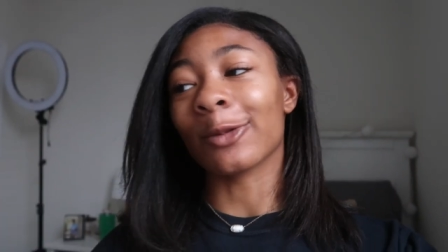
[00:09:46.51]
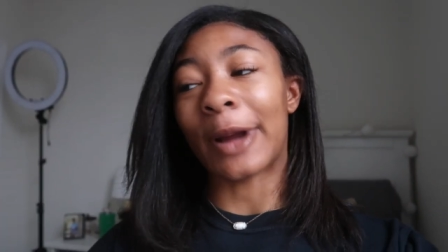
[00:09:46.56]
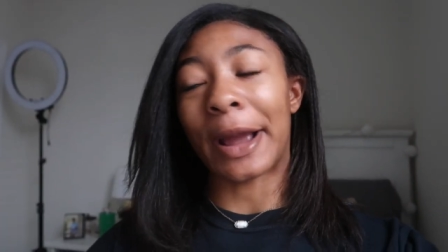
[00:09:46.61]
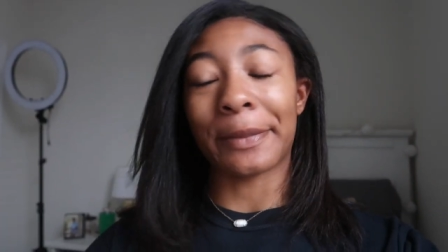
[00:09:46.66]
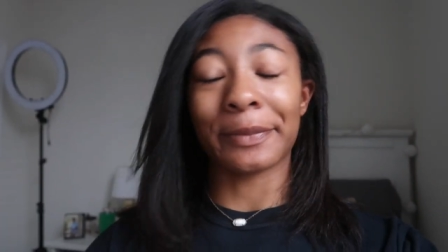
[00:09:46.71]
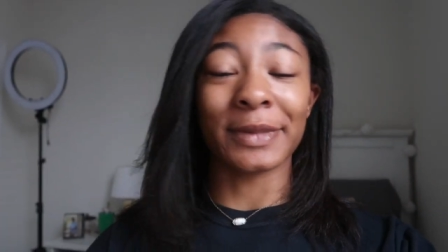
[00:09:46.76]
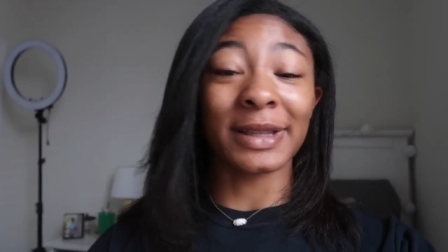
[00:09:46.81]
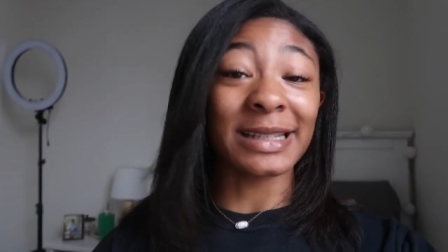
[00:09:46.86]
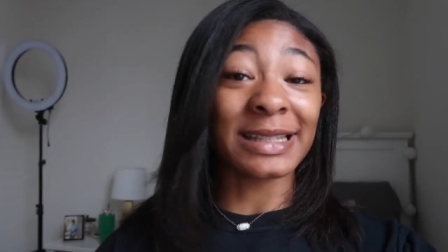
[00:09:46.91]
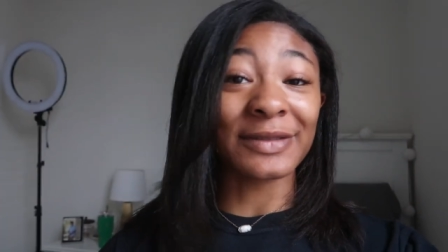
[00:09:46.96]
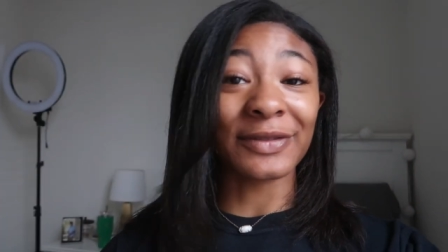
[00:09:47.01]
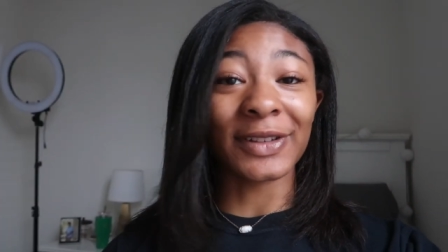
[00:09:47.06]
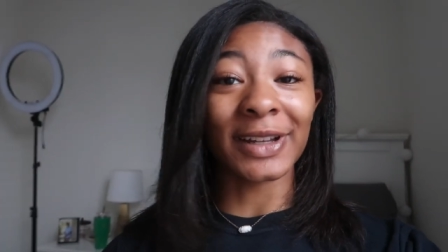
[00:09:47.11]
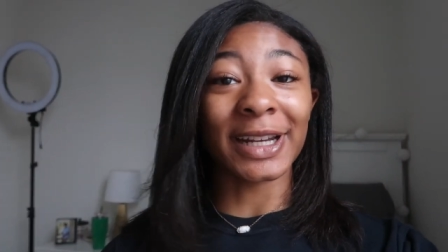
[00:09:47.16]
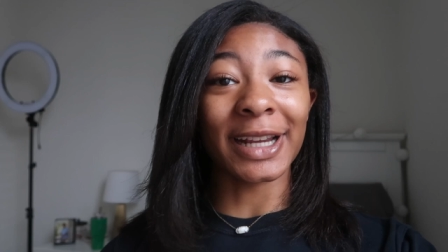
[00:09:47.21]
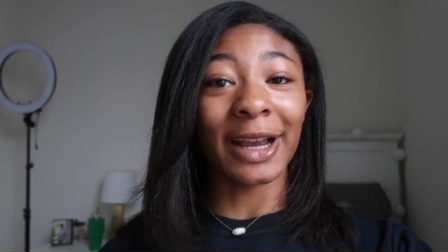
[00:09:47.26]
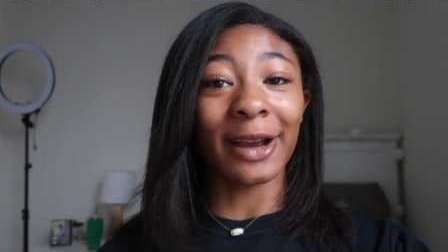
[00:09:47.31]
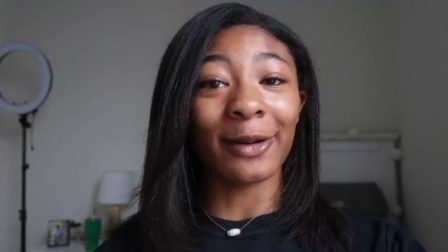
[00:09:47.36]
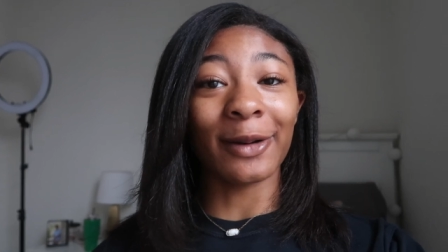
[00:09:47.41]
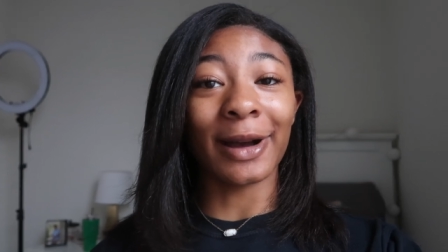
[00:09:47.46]
wrap this
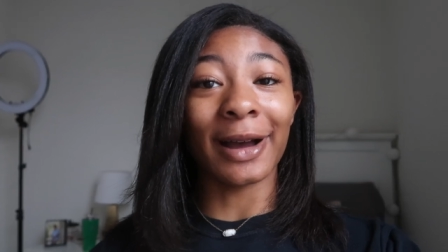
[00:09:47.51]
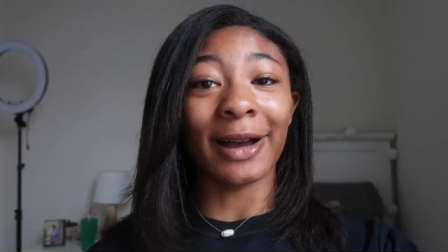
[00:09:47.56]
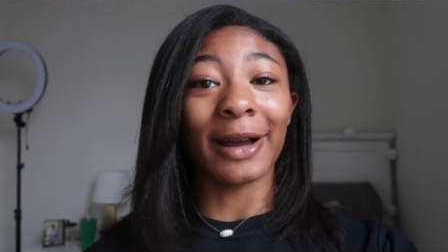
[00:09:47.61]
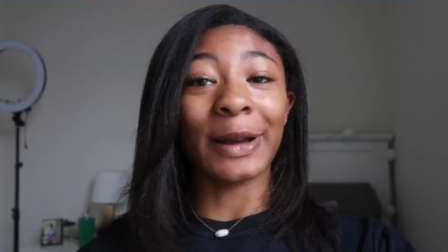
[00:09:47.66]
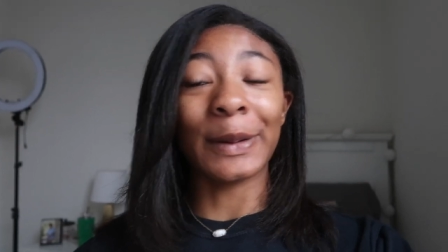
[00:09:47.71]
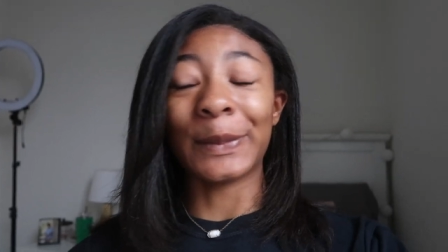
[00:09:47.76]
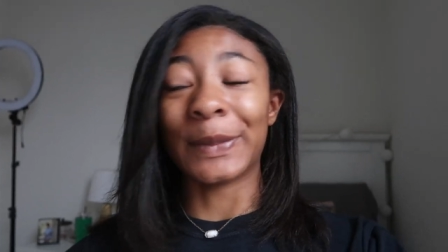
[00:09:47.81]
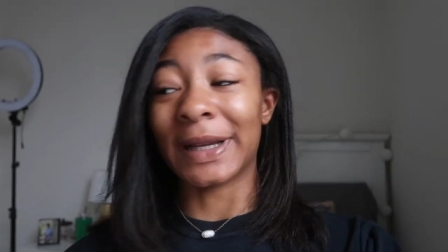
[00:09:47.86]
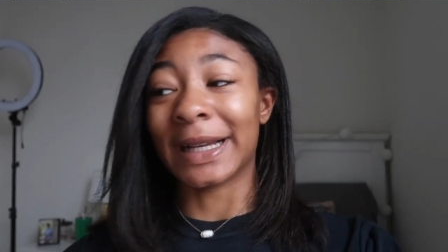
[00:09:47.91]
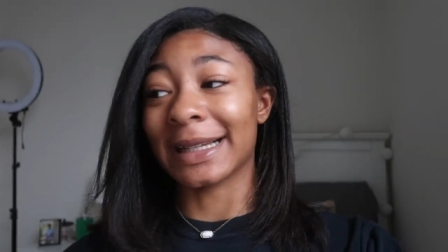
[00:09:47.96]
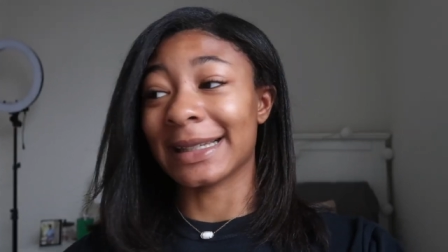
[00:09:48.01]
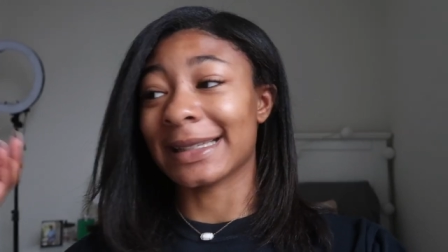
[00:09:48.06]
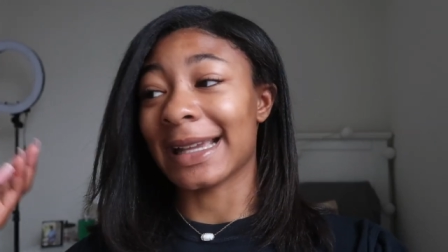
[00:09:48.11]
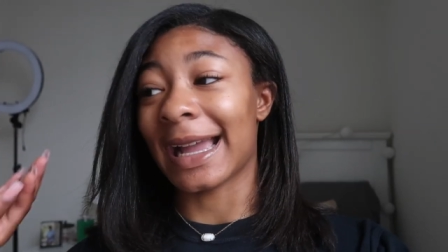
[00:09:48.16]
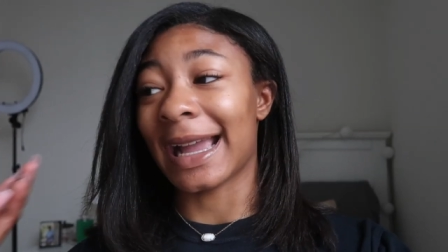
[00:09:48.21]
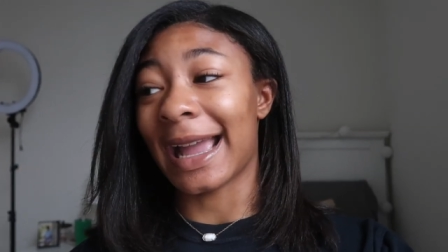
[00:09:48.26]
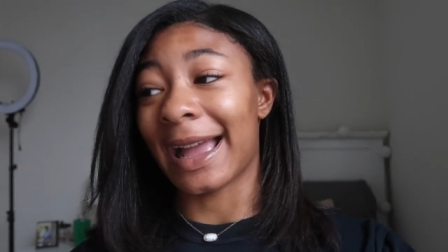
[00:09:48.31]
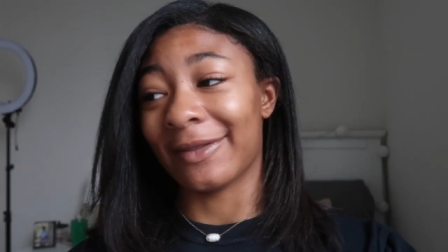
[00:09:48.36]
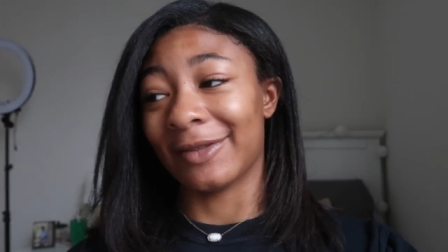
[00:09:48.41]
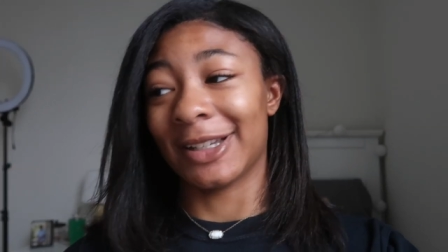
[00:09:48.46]
video up because
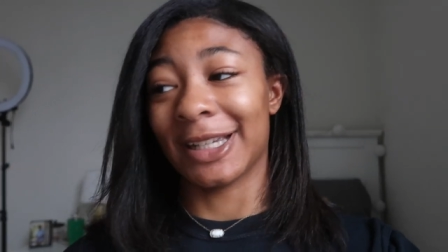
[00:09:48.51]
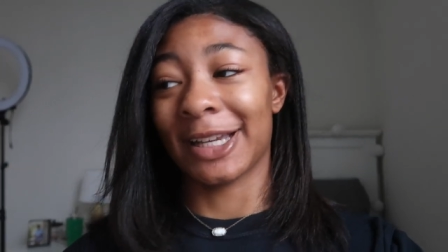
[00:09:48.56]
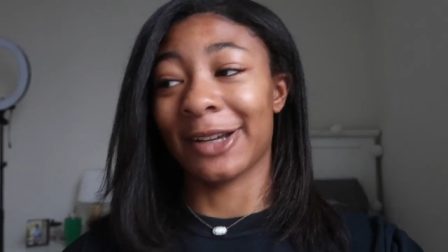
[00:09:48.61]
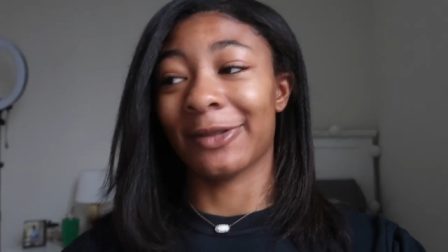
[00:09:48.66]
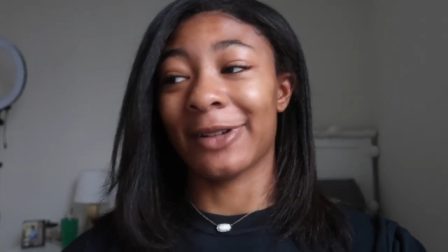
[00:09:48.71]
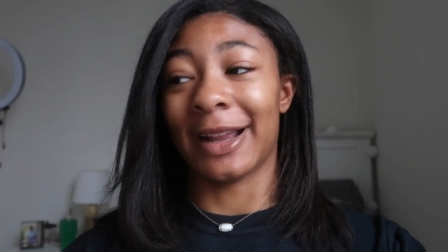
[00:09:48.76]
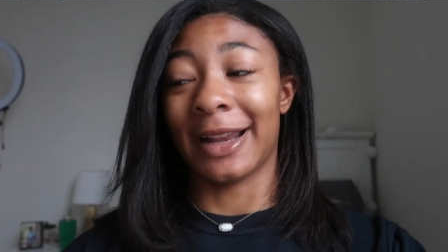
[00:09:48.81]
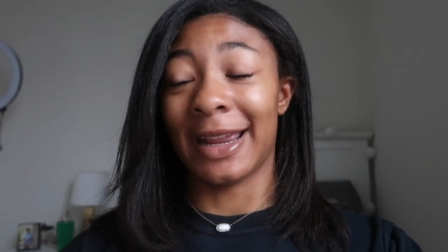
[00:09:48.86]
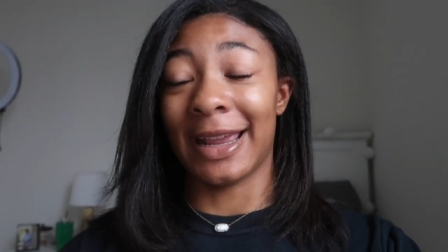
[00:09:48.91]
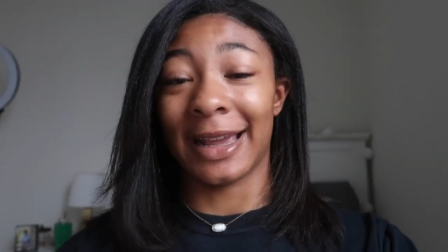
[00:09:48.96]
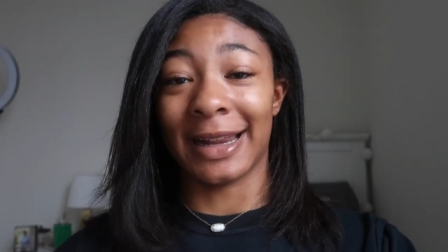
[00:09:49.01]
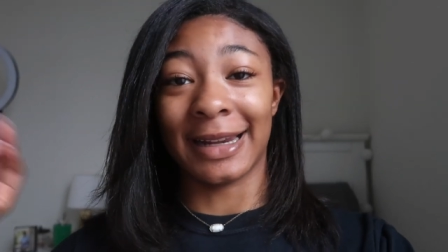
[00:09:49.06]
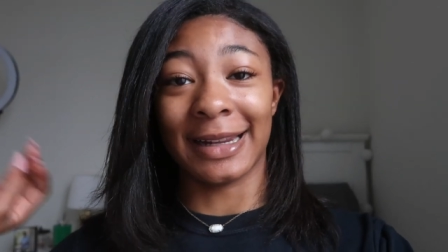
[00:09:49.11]
I have to get ready.